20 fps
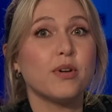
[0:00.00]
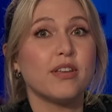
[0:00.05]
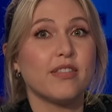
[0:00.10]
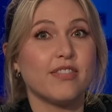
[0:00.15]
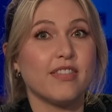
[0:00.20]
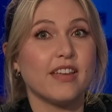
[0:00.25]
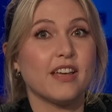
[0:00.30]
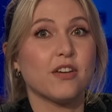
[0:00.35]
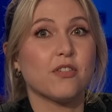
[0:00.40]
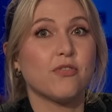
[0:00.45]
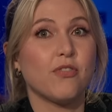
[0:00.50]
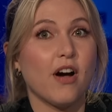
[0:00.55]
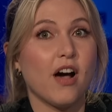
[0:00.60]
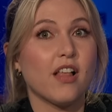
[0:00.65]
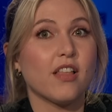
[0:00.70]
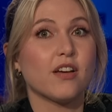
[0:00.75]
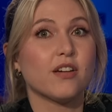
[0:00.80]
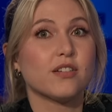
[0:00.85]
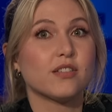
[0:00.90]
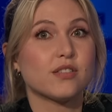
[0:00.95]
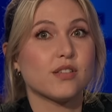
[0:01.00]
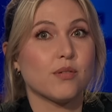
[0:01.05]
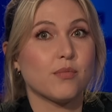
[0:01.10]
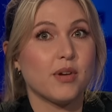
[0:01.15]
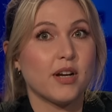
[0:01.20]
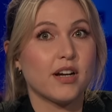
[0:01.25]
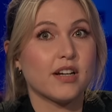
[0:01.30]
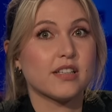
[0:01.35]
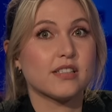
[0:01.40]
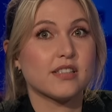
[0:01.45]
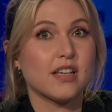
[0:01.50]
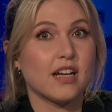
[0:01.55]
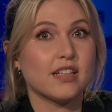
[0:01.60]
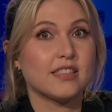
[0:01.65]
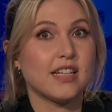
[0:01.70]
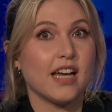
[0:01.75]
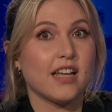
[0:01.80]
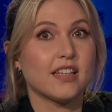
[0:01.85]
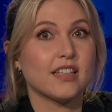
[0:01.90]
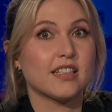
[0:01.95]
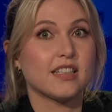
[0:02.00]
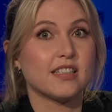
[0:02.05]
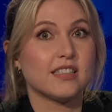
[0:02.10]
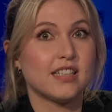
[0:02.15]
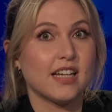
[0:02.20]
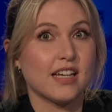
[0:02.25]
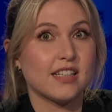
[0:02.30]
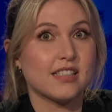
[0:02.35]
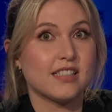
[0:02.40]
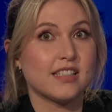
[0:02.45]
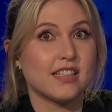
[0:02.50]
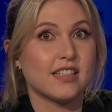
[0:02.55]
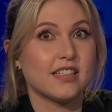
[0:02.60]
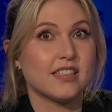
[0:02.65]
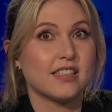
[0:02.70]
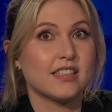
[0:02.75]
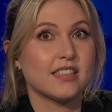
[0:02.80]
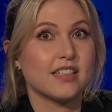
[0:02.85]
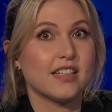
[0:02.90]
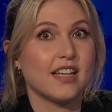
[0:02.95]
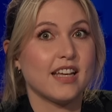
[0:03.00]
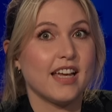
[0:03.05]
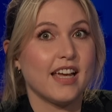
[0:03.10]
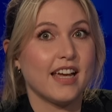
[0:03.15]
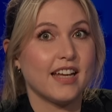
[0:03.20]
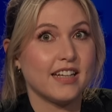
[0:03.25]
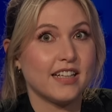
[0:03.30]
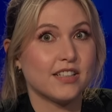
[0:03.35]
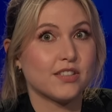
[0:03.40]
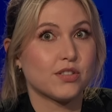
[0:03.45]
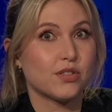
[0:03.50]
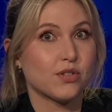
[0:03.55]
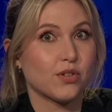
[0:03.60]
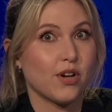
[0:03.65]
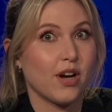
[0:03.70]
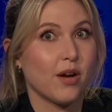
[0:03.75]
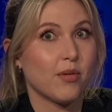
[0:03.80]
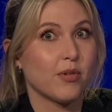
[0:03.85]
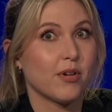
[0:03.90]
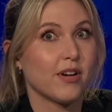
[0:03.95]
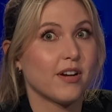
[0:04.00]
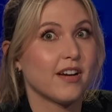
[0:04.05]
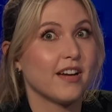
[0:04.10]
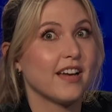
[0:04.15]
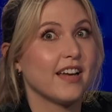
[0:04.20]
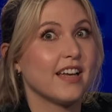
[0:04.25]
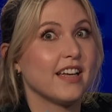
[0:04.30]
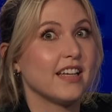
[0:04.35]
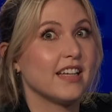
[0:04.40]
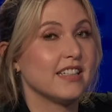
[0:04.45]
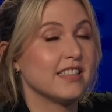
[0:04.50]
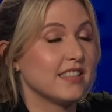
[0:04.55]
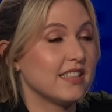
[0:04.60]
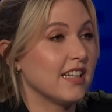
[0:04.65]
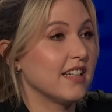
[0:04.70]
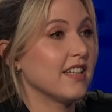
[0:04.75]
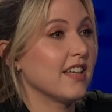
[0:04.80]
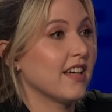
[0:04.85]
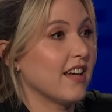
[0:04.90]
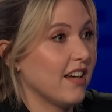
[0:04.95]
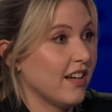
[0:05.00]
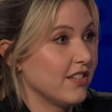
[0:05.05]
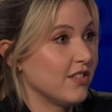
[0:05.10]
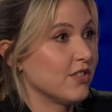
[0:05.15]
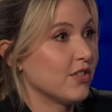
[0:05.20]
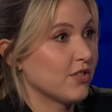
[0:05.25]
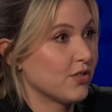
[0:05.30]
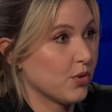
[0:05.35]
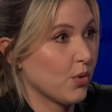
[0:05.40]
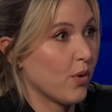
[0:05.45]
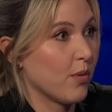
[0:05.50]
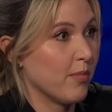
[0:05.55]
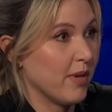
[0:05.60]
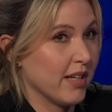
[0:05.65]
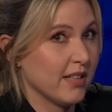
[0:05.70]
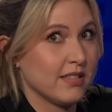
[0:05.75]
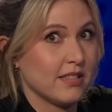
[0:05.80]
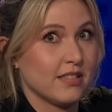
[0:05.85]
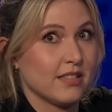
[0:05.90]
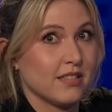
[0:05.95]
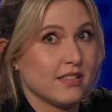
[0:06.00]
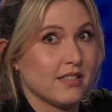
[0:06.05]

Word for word: we think follows America's Got Talent contestant and Instagrammer oh. Insenia underscore miss?